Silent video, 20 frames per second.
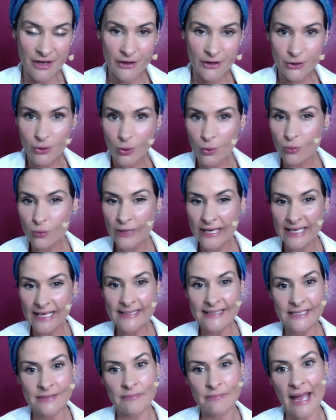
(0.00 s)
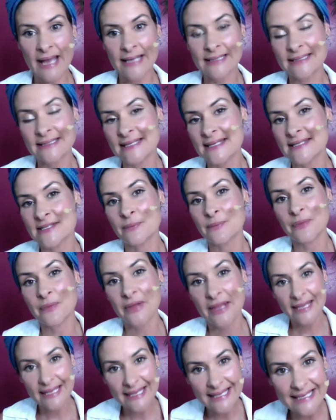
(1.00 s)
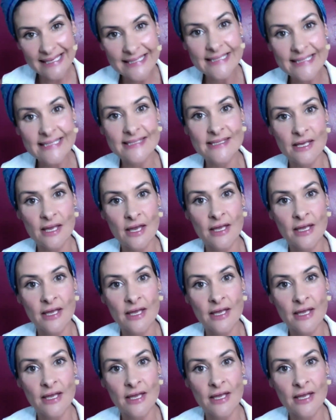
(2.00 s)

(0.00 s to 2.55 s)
Your radiant magnetism is